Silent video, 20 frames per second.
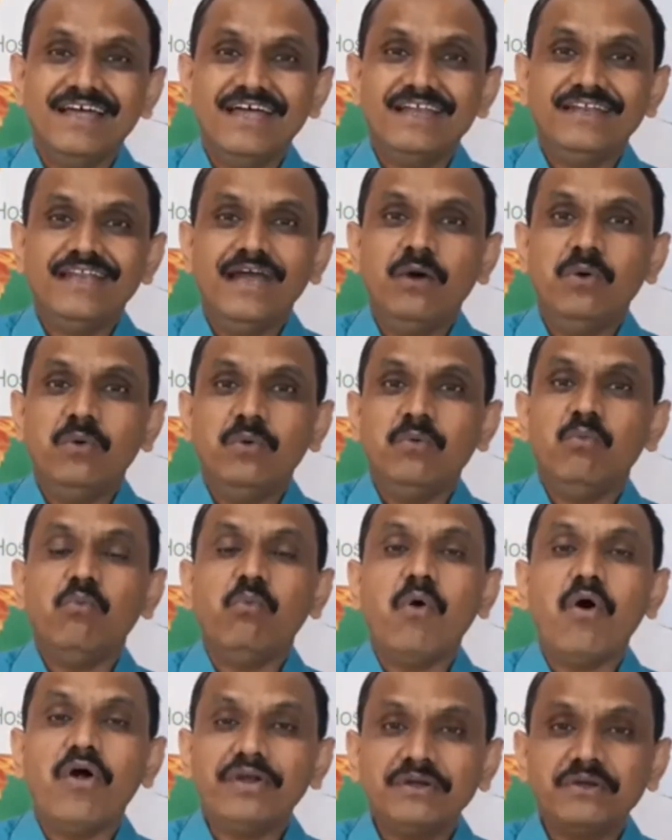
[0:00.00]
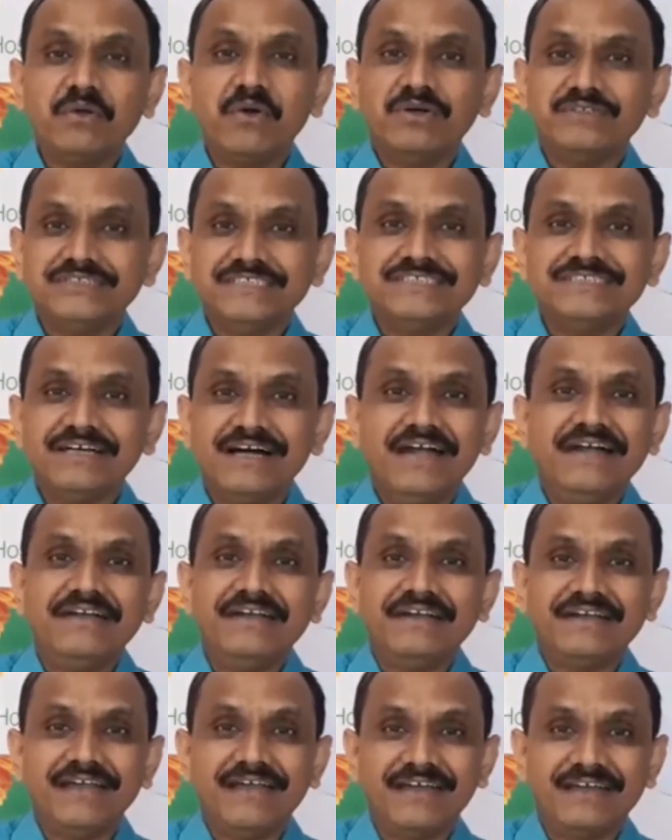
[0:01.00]
Now, what causes heart
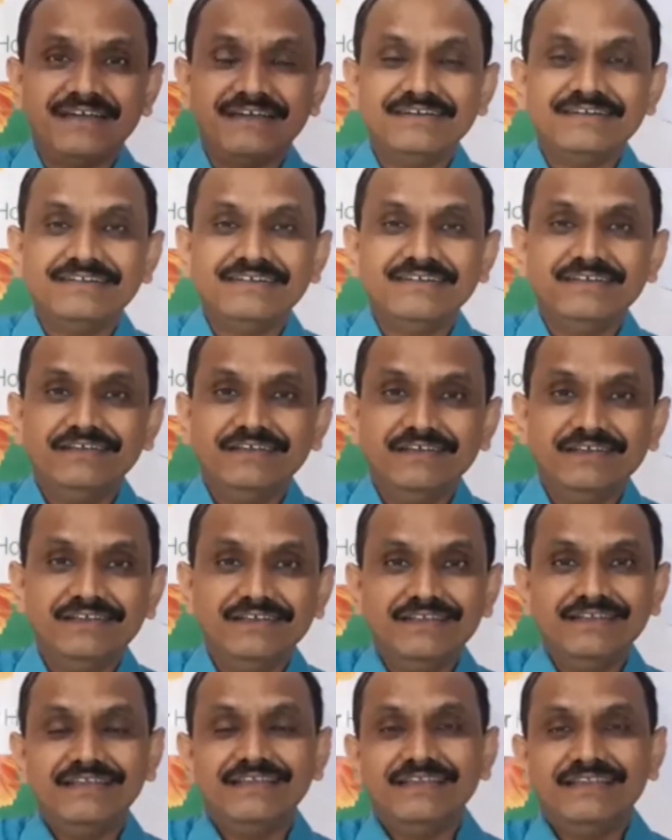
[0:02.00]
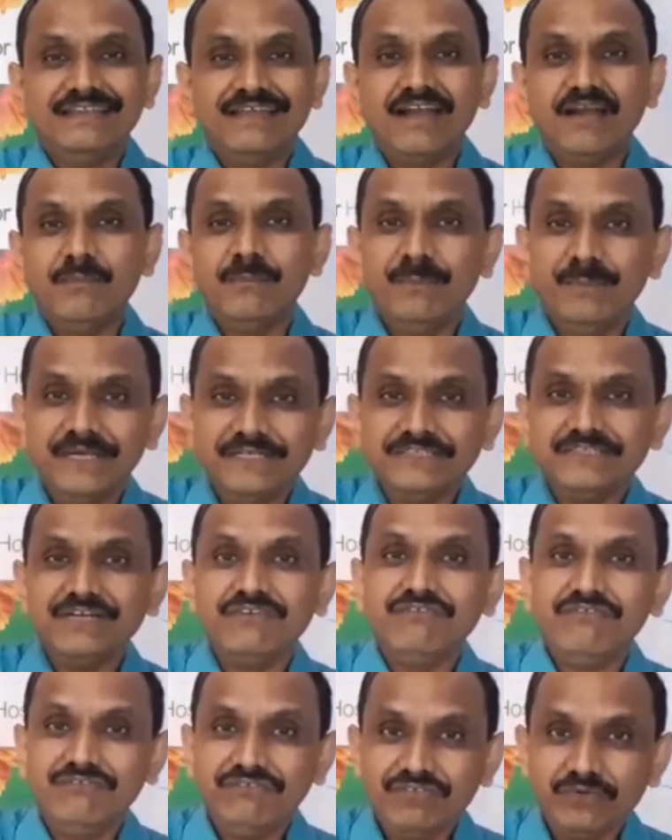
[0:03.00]
attack? There are major
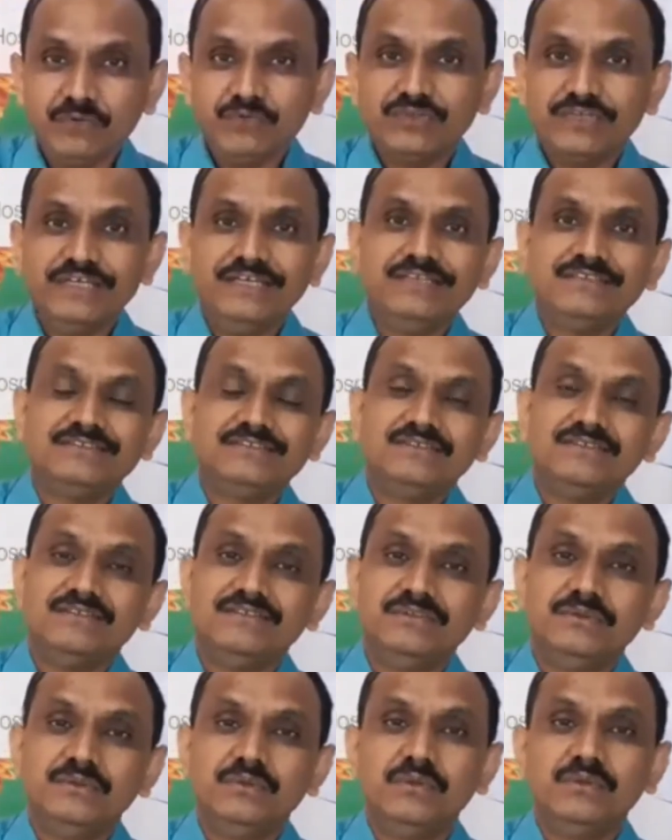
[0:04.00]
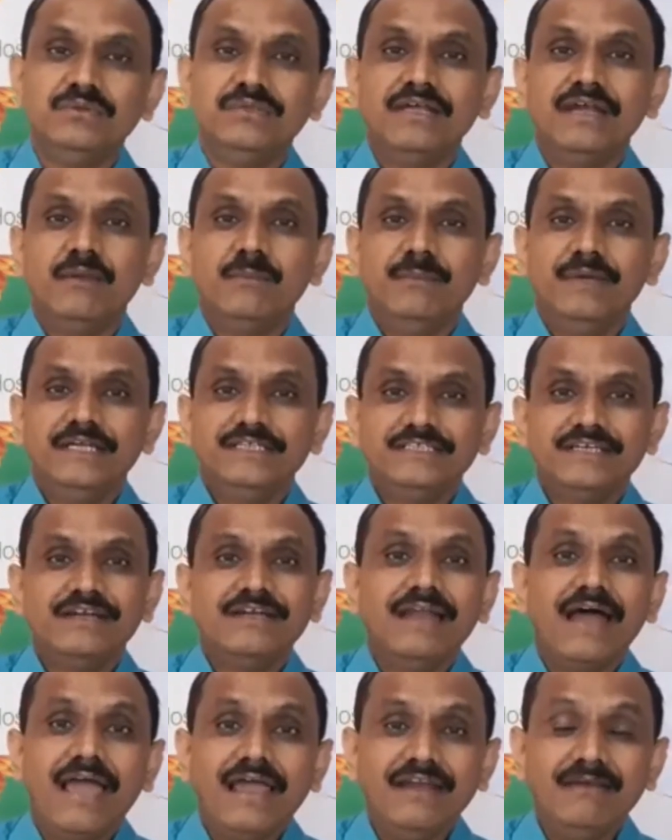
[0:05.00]
few things, there are
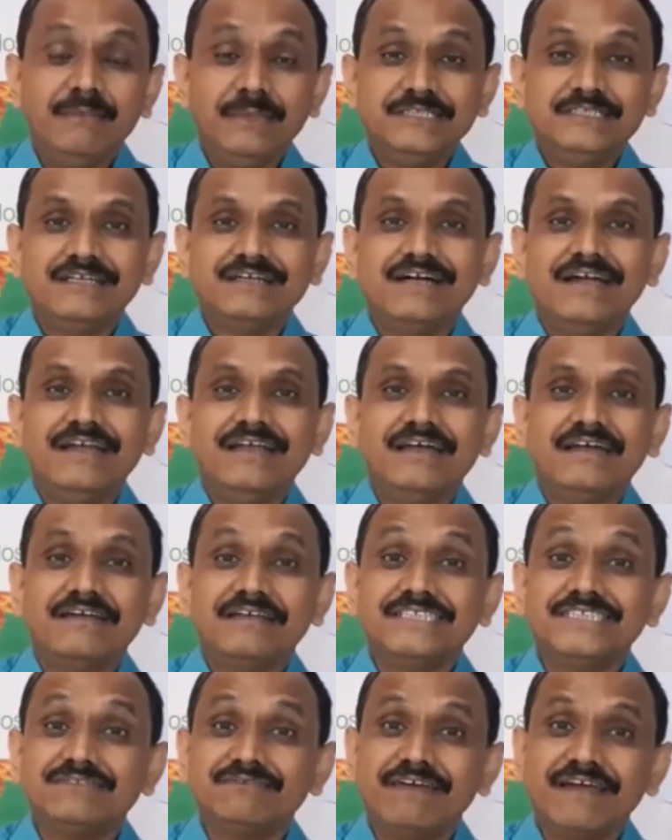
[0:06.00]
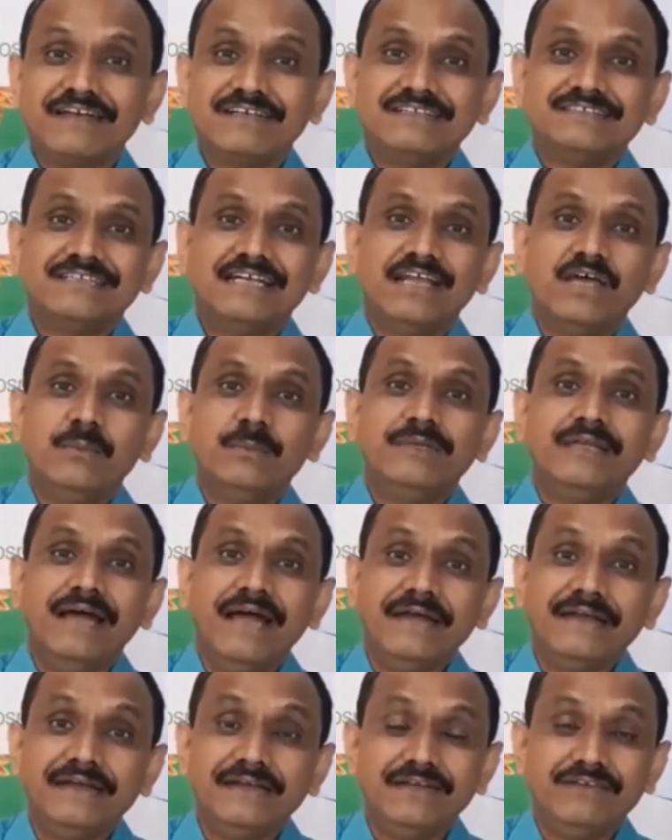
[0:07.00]
9 major cardiac risk factors that have been
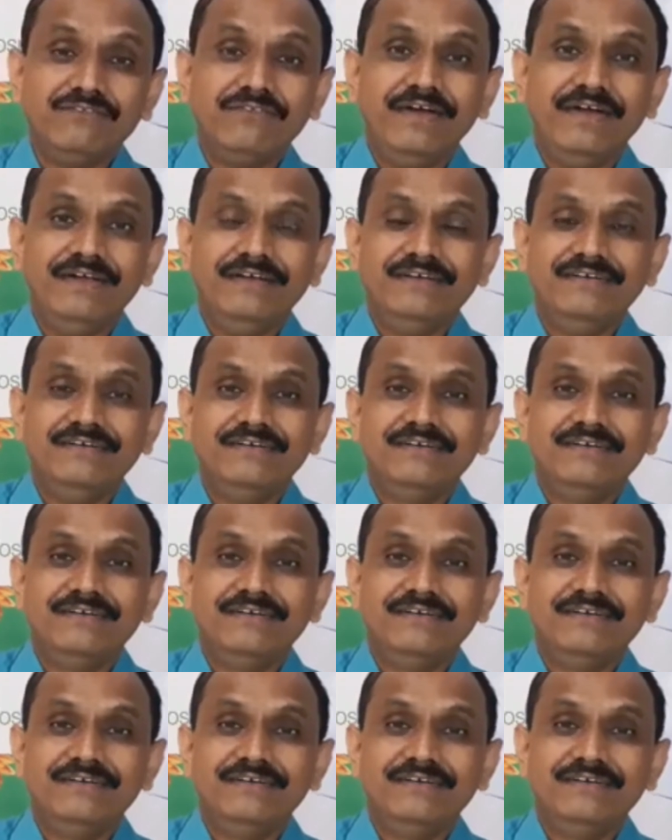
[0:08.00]
identified.